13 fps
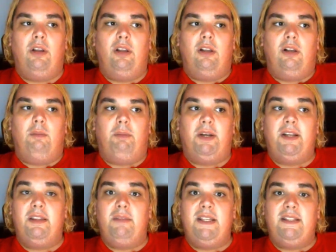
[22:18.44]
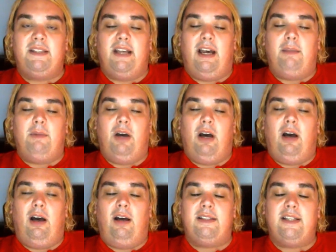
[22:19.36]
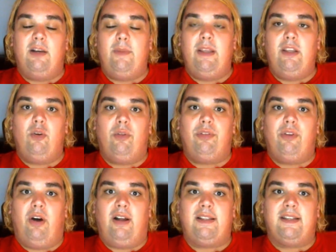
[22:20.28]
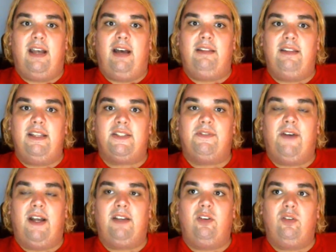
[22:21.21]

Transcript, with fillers: but in the meantime uh, tell me your thoughts on these final